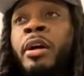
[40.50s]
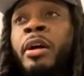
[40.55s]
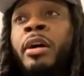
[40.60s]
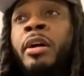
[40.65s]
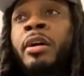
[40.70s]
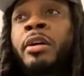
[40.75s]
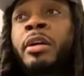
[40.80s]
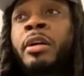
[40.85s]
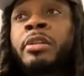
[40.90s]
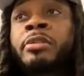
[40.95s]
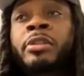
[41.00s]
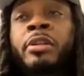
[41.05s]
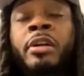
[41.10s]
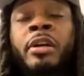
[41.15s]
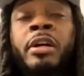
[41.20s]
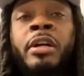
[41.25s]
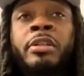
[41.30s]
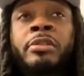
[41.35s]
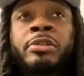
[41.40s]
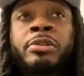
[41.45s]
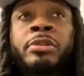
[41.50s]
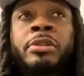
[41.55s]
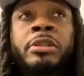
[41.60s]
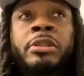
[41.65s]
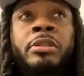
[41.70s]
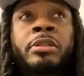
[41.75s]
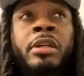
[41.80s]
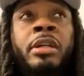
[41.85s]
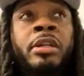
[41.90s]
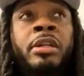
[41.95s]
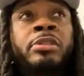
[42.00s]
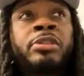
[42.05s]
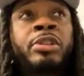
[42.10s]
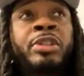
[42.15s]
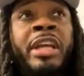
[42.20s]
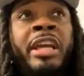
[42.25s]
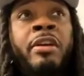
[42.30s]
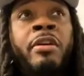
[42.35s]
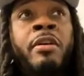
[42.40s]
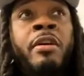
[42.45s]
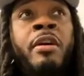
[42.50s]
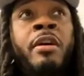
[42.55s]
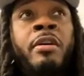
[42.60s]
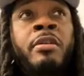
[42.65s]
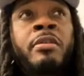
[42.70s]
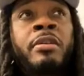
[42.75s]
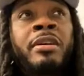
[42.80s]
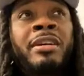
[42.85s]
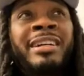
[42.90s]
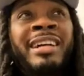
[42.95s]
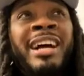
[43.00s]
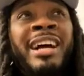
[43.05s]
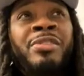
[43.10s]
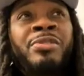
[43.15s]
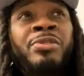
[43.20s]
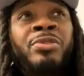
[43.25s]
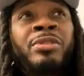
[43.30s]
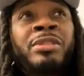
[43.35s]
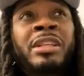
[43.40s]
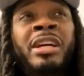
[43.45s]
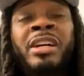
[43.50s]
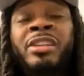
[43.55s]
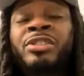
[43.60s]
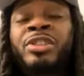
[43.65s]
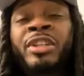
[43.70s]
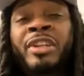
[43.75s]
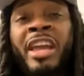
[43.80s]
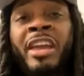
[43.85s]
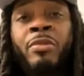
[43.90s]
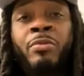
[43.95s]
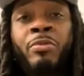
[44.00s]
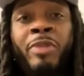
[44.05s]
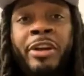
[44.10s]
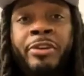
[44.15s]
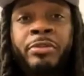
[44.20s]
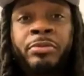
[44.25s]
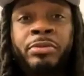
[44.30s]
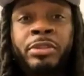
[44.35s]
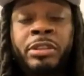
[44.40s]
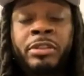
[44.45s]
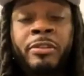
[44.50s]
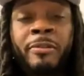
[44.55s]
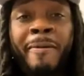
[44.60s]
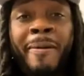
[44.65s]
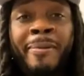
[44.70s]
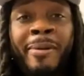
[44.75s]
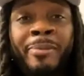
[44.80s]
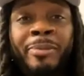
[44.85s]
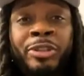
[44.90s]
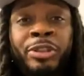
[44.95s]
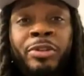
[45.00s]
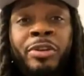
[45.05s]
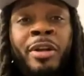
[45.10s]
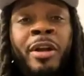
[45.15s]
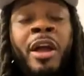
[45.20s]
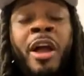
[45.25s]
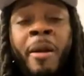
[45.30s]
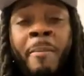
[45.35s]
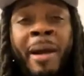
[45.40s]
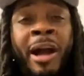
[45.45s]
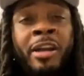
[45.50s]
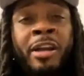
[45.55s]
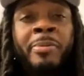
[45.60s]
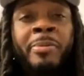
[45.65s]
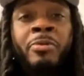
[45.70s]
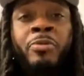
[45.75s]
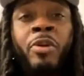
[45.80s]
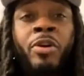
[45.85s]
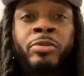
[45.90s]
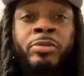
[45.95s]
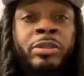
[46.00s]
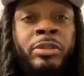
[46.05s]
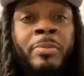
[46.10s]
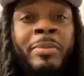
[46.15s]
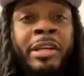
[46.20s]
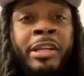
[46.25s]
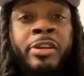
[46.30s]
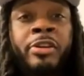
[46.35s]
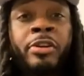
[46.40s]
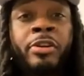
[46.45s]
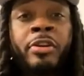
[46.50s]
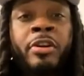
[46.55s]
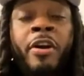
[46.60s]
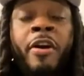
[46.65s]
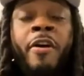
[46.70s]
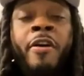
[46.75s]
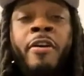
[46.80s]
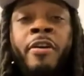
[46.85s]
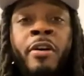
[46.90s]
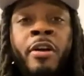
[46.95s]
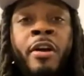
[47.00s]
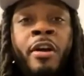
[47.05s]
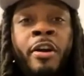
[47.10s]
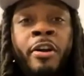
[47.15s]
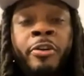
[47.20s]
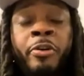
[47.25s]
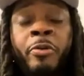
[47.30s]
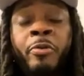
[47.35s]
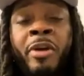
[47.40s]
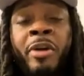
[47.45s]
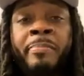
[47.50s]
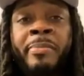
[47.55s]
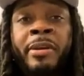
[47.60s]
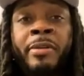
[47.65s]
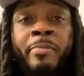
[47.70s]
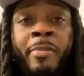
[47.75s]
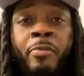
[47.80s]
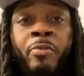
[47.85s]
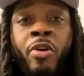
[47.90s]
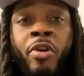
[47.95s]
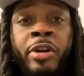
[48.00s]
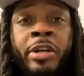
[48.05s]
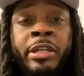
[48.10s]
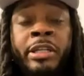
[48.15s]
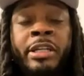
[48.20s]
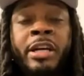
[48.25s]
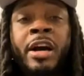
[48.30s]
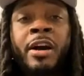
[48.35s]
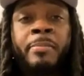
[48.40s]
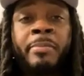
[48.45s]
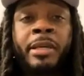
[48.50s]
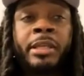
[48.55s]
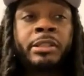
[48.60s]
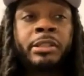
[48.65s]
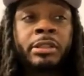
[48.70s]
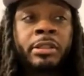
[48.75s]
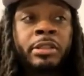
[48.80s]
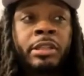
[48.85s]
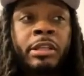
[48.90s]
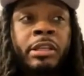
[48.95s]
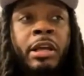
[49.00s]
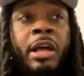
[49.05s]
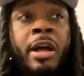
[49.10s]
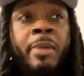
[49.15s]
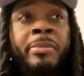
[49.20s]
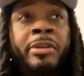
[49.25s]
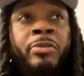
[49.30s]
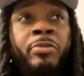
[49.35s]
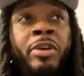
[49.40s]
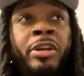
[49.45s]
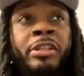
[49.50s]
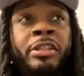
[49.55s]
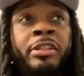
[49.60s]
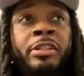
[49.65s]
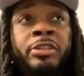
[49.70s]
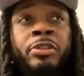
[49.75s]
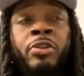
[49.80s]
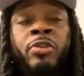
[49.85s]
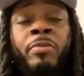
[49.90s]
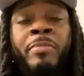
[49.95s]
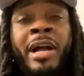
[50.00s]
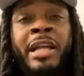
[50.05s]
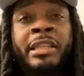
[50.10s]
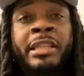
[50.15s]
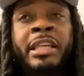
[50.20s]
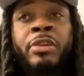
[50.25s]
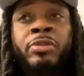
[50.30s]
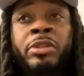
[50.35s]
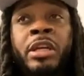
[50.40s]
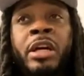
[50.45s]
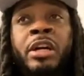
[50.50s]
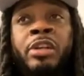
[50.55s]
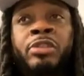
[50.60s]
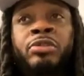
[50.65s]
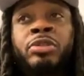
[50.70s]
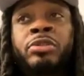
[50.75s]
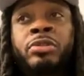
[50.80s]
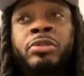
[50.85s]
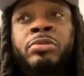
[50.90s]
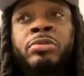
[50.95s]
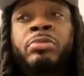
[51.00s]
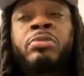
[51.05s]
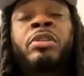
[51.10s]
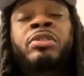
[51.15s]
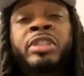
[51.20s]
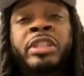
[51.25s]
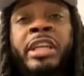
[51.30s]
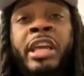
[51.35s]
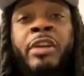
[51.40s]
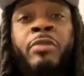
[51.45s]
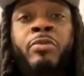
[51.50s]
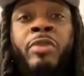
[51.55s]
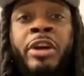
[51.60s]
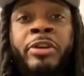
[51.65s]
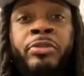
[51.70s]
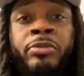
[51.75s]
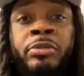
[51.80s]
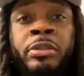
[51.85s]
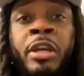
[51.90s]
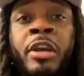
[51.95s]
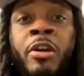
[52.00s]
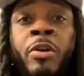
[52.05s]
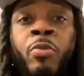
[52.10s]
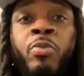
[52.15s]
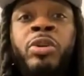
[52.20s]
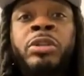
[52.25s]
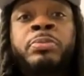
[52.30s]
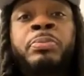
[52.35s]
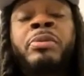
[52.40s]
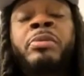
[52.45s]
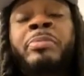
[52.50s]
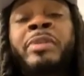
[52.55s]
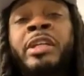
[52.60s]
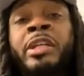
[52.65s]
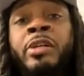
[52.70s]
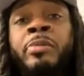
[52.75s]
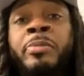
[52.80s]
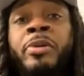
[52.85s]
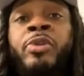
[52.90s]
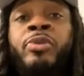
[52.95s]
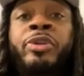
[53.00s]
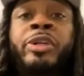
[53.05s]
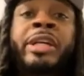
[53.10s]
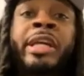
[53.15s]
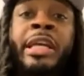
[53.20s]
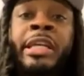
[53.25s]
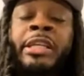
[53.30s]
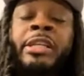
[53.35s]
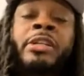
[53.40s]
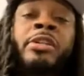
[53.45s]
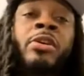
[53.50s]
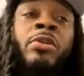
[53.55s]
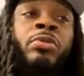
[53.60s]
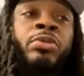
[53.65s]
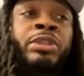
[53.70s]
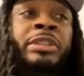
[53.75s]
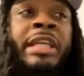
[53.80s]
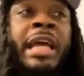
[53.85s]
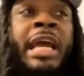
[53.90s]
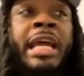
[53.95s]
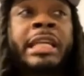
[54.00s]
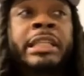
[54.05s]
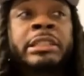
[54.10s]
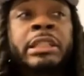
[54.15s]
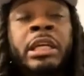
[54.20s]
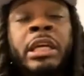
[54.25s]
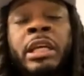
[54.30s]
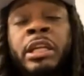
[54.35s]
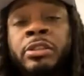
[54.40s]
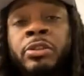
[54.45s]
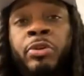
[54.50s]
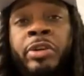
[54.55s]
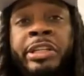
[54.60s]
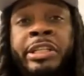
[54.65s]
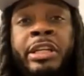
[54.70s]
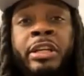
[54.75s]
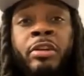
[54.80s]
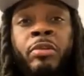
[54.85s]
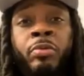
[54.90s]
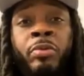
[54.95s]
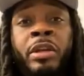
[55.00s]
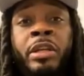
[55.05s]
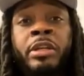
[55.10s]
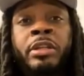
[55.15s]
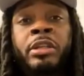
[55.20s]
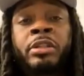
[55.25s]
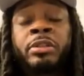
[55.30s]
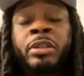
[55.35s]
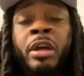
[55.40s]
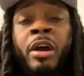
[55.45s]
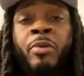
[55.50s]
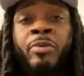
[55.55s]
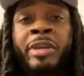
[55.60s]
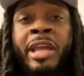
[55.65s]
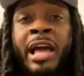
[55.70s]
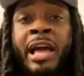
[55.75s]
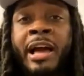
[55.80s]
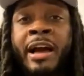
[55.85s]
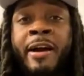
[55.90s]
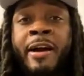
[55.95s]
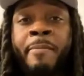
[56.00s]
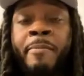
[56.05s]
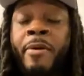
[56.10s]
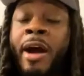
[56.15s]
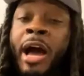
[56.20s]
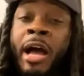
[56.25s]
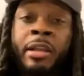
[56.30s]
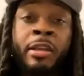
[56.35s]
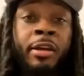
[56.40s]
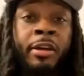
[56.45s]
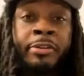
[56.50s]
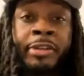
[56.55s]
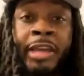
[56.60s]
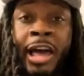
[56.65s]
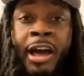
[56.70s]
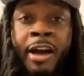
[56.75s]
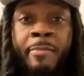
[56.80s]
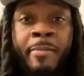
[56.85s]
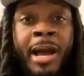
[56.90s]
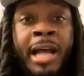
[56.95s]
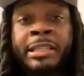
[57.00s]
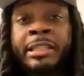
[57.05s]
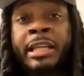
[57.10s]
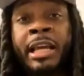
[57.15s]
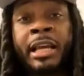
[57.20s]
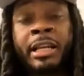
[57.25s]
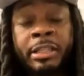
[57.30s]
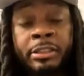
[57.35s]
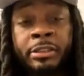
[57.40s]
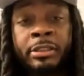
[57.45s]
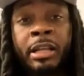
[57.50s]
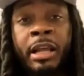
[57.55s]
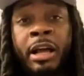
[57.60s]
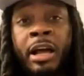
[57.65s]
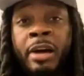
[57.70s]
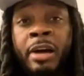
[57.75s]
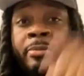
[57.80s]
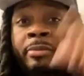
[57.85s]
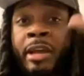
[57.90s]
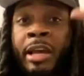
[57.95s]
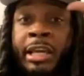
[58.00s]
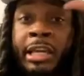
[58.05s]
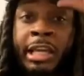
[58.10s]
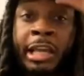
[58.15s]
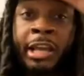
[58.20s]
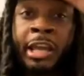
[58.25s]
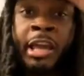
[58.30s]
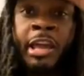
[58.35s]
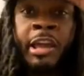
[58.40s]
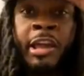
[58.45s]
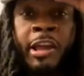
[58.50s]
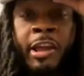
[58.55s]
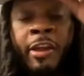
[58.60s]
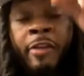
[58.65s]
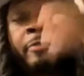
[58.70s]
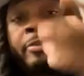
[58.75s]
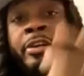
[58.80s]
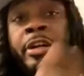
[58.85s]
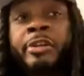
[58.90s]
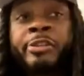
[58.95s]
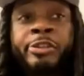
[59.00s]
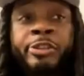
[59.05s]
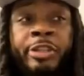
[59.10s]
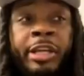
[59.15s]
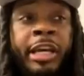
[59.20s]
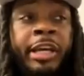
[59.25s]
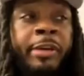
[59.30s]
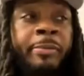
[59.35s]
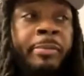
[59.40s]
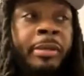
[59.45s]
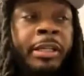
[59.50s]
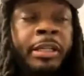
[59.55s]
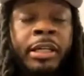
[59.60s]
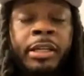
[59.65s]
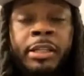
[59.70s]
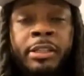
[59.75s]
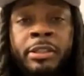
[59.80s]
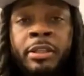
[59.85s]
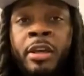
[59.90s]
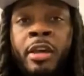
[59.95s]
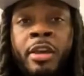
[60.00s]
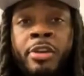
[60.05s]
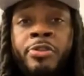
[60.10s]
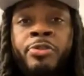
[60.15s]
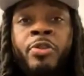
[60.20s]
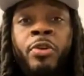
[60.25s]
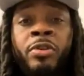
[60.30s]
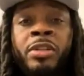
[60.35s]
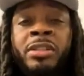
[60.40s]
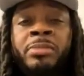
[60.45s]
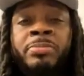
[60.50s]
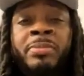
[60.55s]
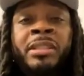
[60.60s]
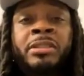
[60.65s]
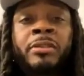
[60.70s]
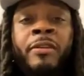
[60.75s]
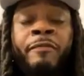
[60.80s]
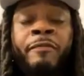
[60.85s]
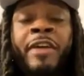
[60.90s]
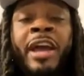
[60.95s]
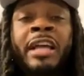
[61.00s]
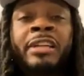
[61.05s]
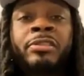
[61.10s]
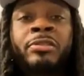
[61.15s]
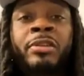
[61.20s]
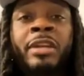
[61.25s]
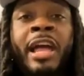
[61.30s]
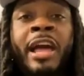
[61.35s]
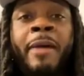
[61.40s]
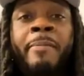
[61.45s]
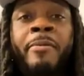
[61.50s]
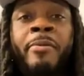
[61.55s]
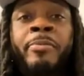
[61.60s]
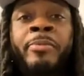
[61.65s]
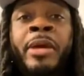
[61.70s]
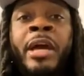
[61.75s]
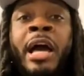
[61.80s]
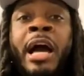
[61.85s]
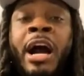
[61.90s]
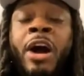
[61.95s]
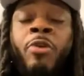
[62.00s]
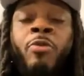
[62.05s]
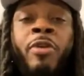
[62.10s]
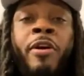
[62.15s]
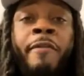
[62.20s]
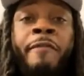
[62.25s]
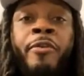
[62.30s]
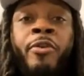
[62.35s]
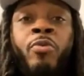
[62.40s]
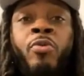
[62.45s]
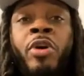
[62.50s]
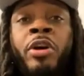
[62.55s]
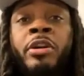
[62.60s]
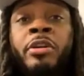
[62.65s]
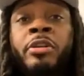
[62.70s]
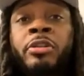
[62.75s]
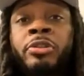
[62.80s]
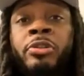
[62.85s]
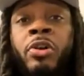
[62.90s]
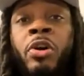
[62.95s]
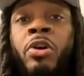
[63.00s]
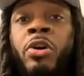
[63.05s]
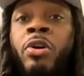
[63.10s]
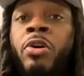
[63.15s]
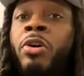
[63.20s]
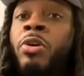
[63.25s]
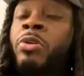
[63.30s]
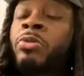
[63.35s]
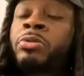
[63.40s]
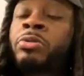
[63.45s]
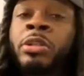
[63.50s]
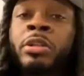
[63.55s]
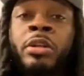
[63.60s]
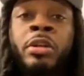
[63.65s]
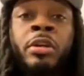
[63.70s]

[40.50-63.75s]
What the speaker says: 100K. I don't know, it's 100K records. If I'm not sure, but I could be wrong. Somebody could correct me if I'm wrong in the comments of how many records he sold. But I think it was 100 to 200K records, which put him in the gold status. So he did a really good job with that album. I love the album. I think I listen to the album like every other day because, you know, he speaks some facts on that album. However, one of the songs